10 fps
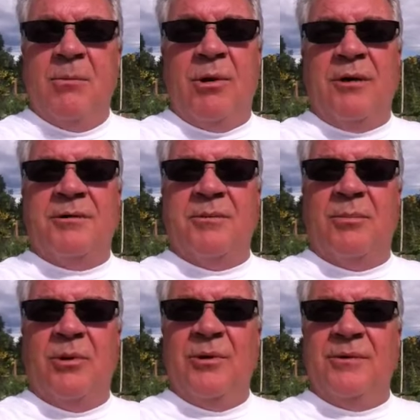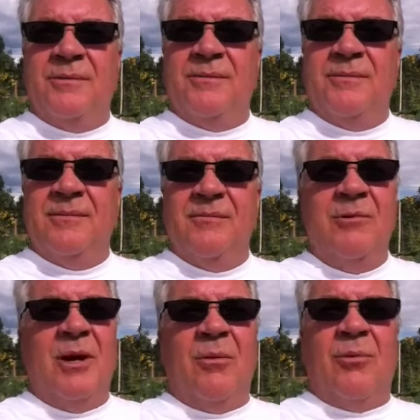Prayers are important.
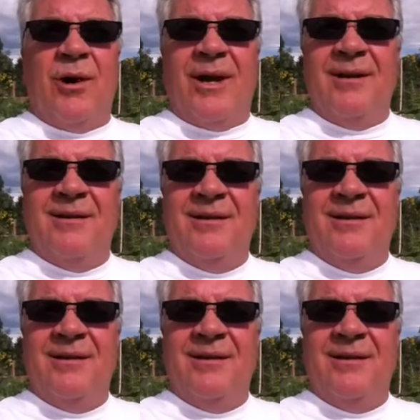We all pray.